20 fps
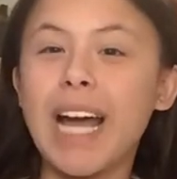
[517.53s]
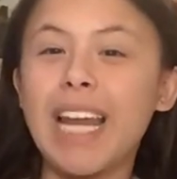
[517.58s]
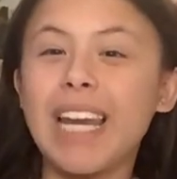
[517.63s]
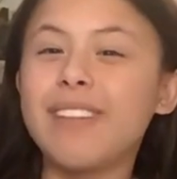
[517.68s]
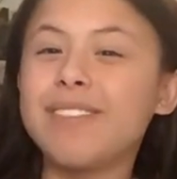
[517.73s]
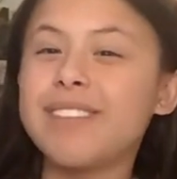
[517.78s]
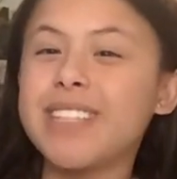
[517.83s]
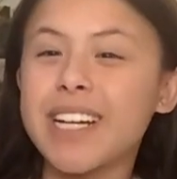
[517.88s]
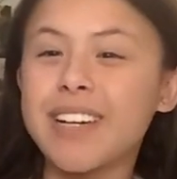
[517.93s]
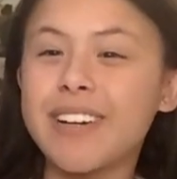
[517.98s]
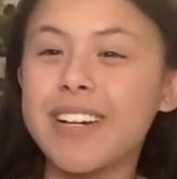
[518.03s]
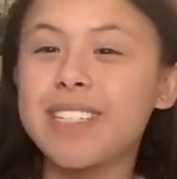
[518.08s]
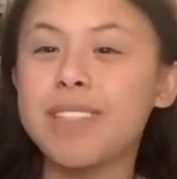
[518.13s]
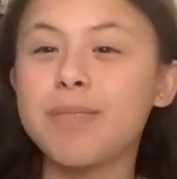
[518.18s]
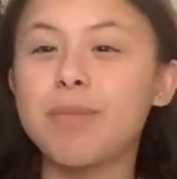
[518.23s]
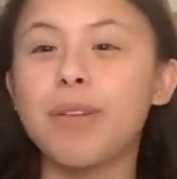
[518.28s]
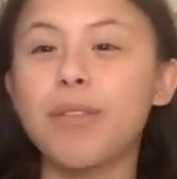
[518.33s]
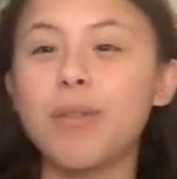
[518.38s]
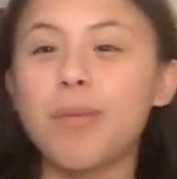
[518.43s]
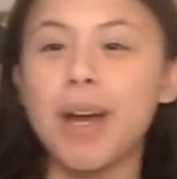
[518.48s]
I love
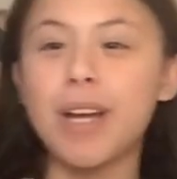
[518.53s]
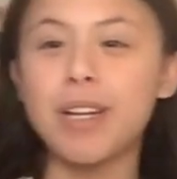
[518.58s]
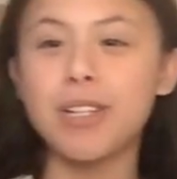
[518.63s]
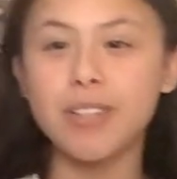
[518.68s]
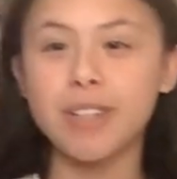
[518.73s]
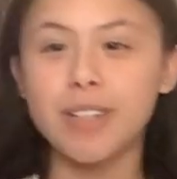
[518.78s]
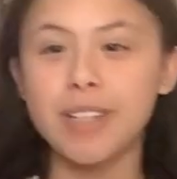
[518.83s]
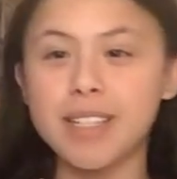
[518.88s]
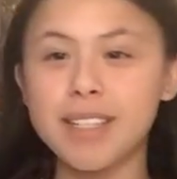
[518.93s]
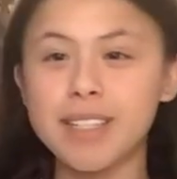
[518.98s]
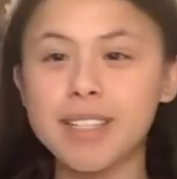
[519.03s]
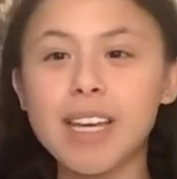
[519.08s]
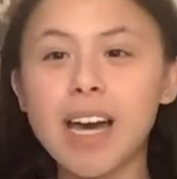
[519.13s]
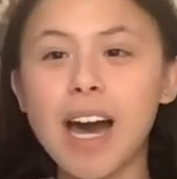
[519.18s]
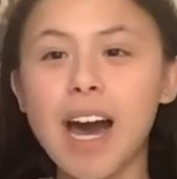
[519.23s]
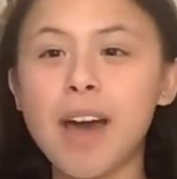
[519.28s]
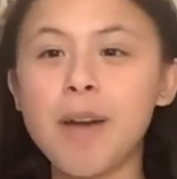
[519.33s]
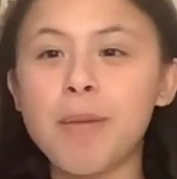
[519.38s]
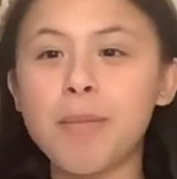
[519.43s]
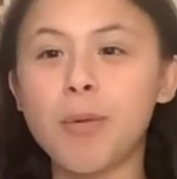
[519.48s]
decorating my room. As you can see,
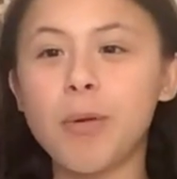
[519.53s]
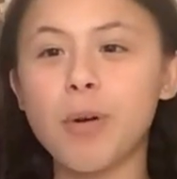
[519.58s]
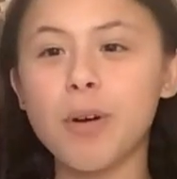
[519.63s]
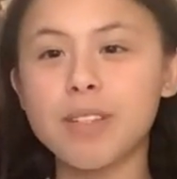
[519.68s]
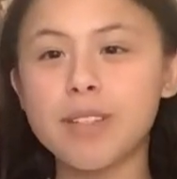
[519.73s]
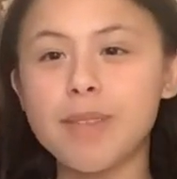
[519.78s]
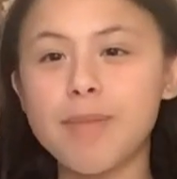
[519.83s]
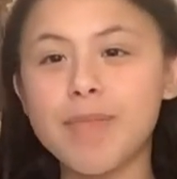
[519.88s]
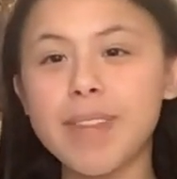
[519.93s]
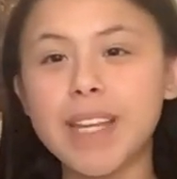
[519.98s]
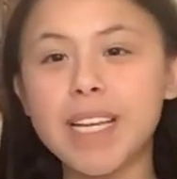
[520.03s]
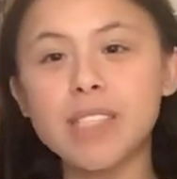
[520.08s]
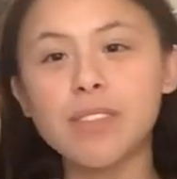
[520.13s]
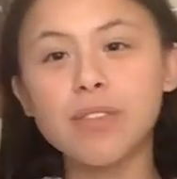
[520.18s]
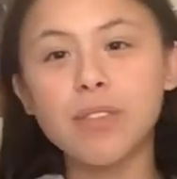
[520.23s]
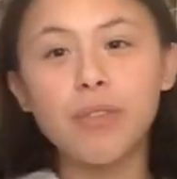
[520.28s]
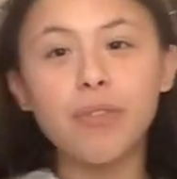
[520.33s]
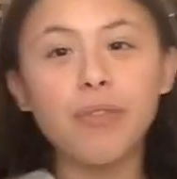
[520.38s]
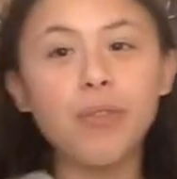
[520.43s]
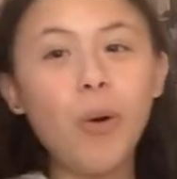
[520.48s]
I bought some things
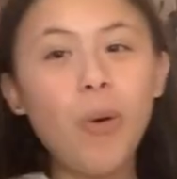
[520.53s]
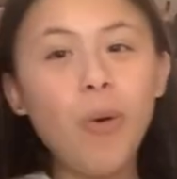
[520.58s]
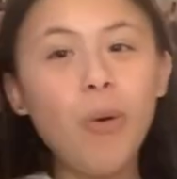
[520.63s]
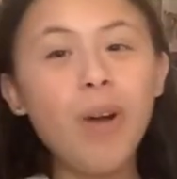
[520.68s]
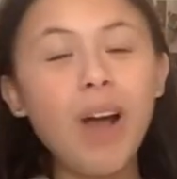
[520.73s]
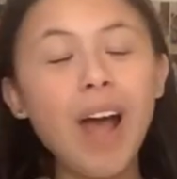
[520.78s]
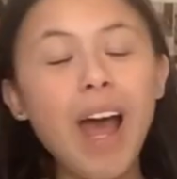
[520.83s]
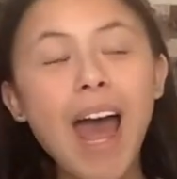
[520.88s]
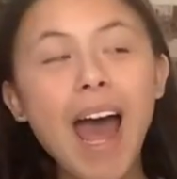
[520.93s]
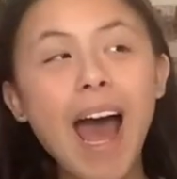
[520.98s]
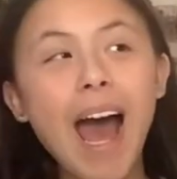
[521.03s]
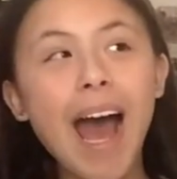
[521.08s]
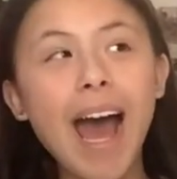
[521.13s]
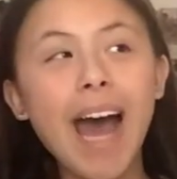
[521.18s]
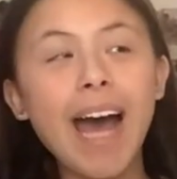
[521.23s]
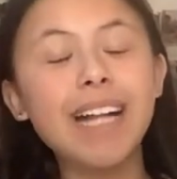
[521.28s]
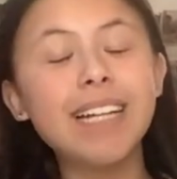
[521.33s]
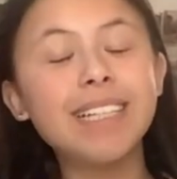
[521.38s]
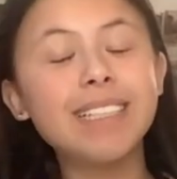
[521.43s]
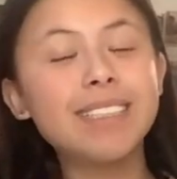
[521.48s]
for fall,
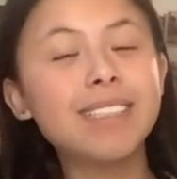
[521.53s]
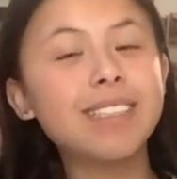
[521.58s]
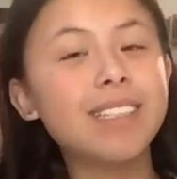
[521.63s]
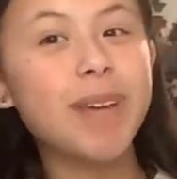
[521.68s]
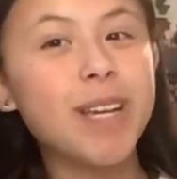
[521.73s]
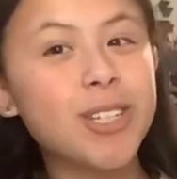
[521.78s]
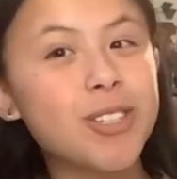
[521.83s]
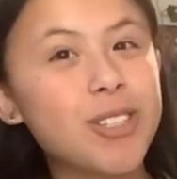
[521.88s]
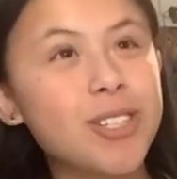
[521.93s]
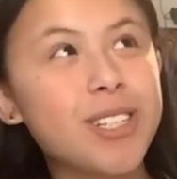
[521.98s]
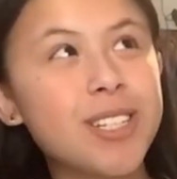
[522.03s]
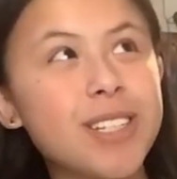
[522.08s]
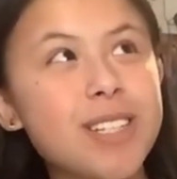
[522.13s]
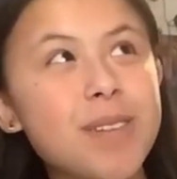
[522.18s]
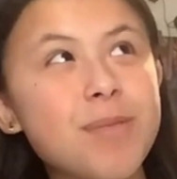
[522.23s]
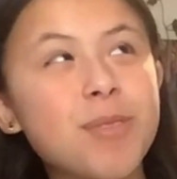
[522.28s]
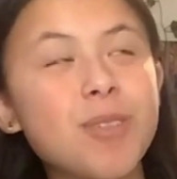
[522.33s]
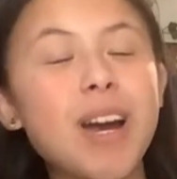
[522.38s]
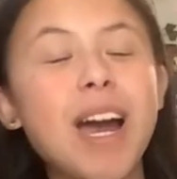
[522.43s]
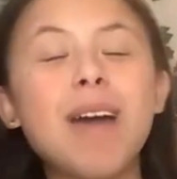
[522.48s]
and make sure to
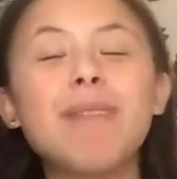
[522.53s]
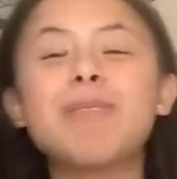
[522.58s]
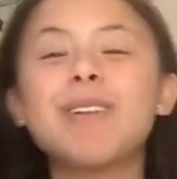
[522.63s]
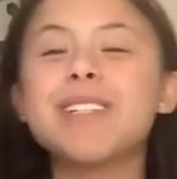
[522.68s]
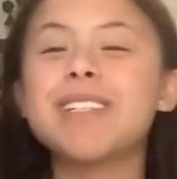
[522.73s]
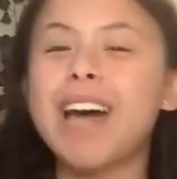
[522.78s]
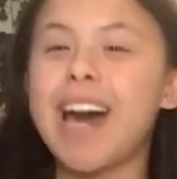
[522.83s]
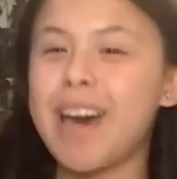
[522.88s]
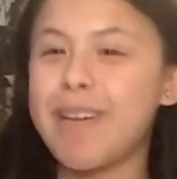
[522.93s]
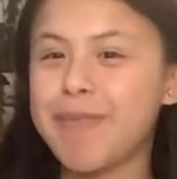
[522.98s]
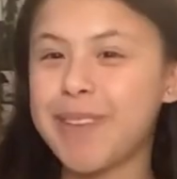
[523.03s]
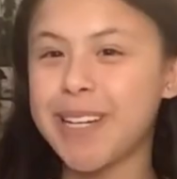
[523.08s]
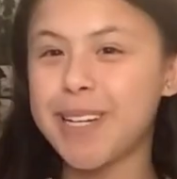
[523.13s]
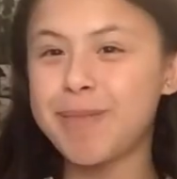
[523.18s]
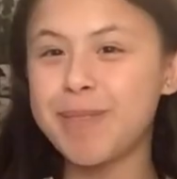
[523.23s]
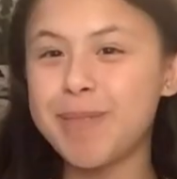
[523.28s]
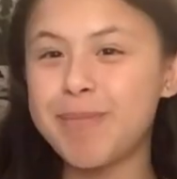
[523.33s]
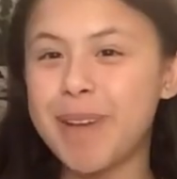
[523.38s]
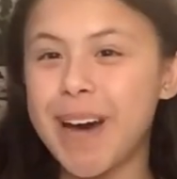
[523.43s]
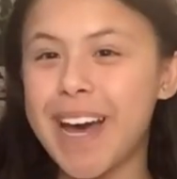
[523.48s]
subscribe because I'm going
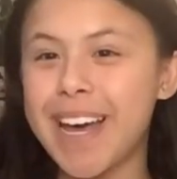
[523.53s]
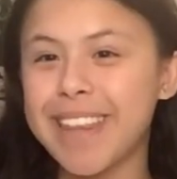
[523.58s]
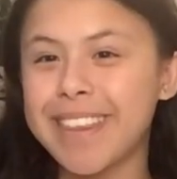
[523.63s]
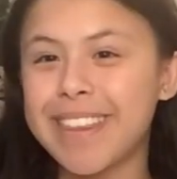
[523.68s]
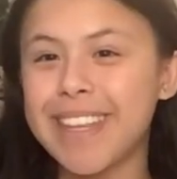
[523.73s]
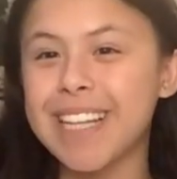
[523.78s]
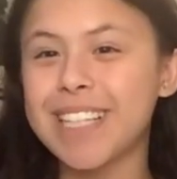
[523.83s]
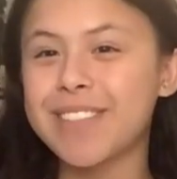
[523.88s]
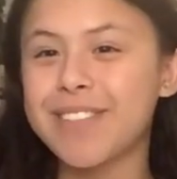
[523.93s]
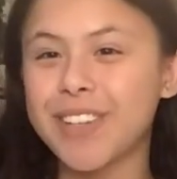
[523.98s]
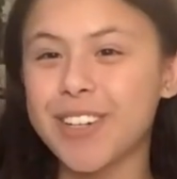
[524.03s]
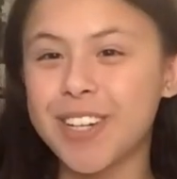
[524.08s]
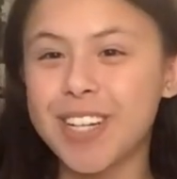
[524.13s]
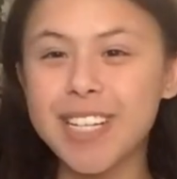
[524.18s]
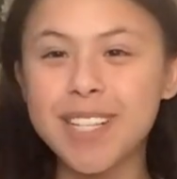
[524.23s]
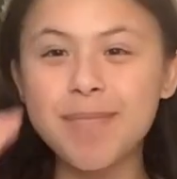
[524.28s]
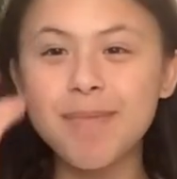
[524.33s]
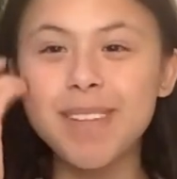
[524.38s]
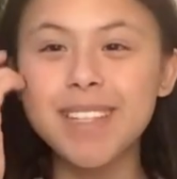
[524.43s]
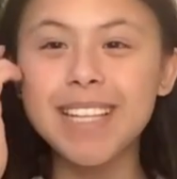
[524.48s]
to be buying things for
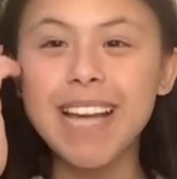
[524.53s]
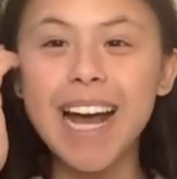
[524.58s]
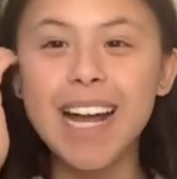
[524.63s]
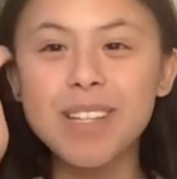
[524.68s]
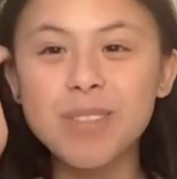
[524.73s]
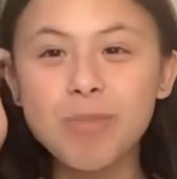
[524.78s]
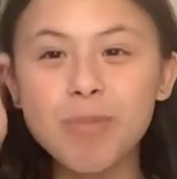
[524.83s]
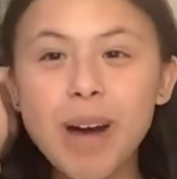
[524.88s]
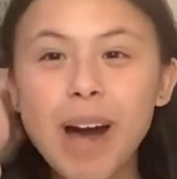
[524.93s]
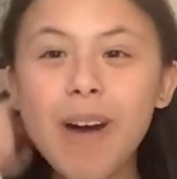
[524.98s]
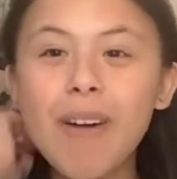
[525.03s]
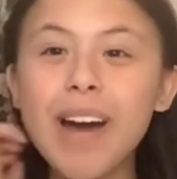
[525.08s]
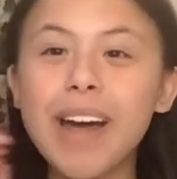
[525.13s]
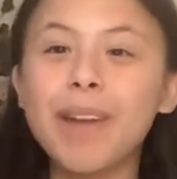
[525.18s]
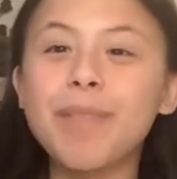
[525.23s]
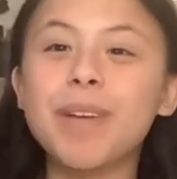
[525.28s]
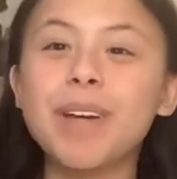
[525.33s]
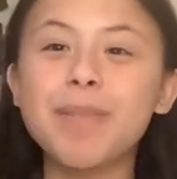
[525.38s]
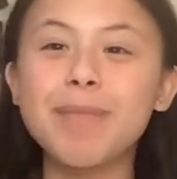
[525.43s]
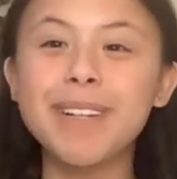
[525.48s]
Christmas as well, and
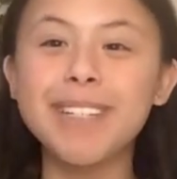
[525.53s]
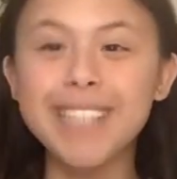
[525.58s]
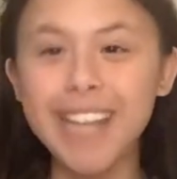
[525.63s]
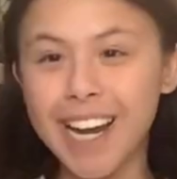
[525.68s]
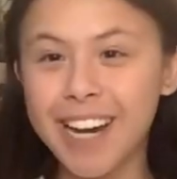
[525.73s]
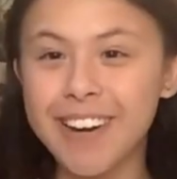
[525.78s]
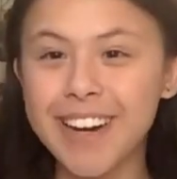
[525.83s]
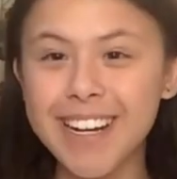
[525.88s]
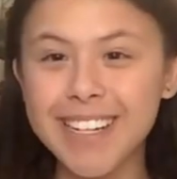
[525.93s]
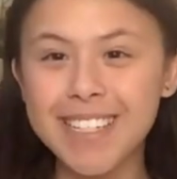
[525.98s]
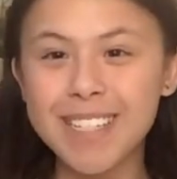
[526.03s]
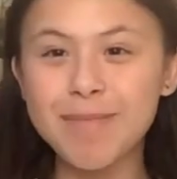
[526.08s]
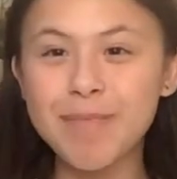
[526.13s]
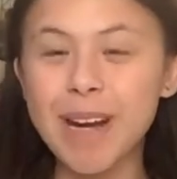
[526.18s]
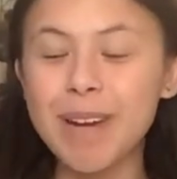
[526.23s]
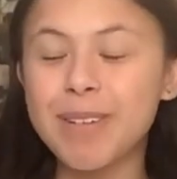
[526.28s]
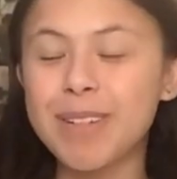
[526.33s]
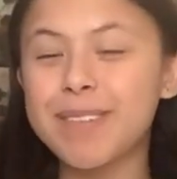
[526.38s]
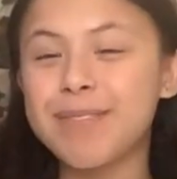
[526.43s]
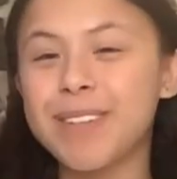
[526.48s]
I'm going to be decorating
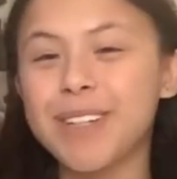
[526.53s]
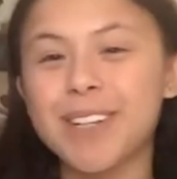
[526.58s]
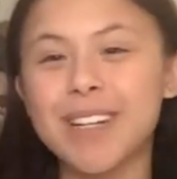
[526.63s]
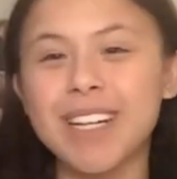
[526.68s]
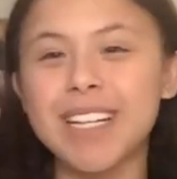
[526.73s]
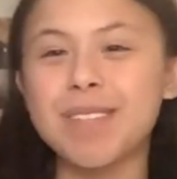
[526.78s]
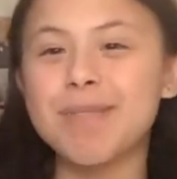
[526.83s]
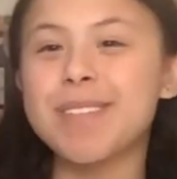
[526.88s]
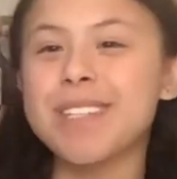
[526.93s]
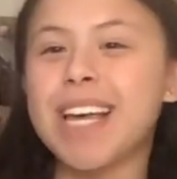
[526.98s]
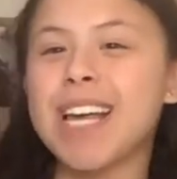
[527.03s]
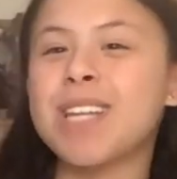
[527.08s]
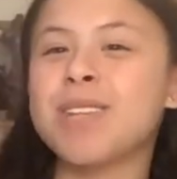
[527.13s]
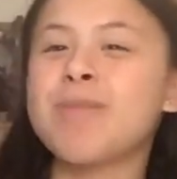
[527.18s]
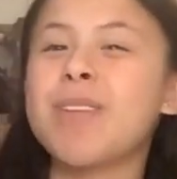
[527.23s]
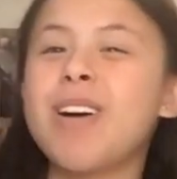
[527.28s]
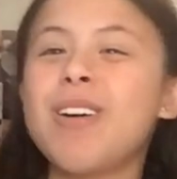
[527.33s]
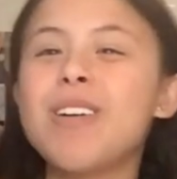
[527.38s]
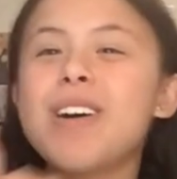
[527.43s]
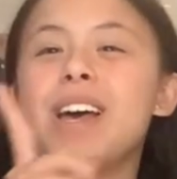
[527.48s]
my room for Christmas as
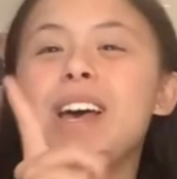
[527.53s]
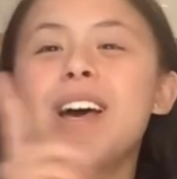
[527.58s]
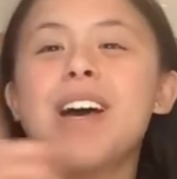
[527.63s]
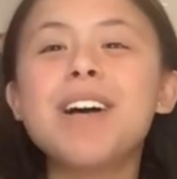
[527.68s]
well.